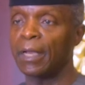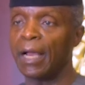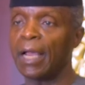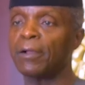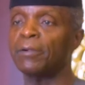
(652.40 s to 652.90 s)

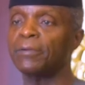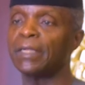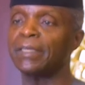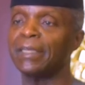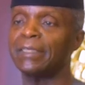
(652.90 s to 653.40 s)
I
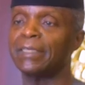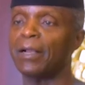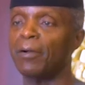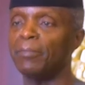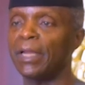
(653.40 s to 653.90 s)
congratulate
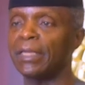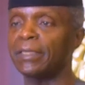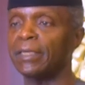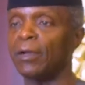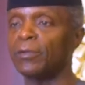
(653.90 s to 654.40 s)
and
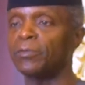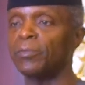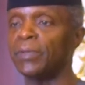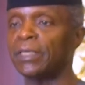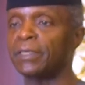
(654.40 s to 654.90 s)
commend the
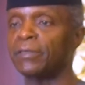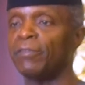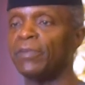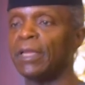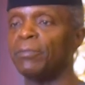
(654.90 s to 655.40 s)
Honourable Minister
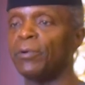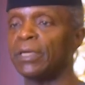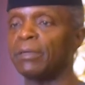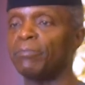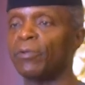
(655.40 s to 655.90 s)
of Labour
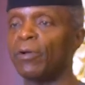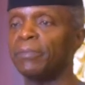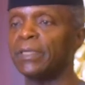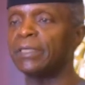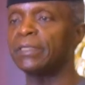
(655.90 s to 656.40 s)
and
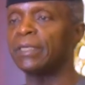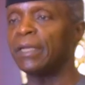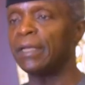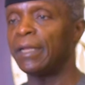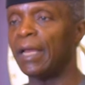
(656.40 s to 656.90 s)
Employment
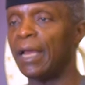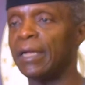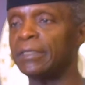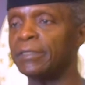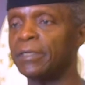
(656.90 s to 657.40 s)

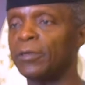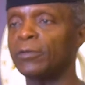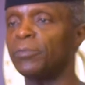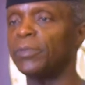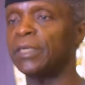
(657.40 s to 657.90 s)
and the
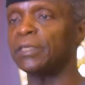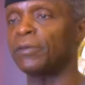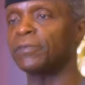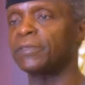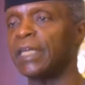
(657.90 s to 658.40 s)
Honourable
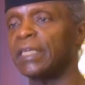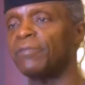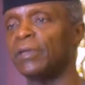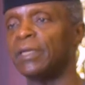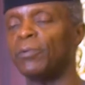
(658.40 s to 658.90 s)
Minister of State
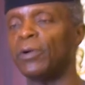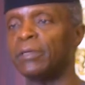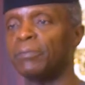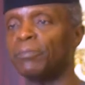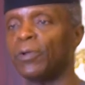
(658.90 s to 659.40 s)
for Labour
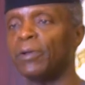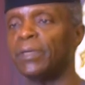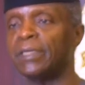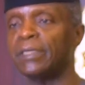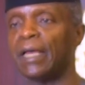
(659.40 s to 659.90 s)
and
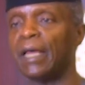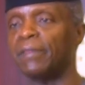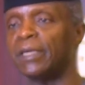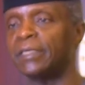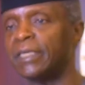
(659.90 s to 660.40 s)
Employment
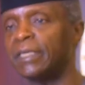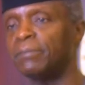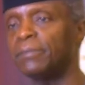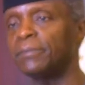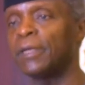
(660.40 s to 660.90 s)
and their
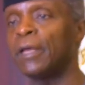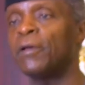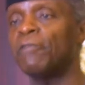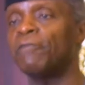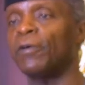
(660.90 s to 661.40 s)
team
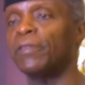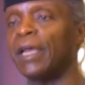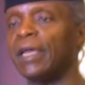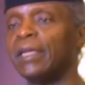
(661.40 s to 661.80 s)
for their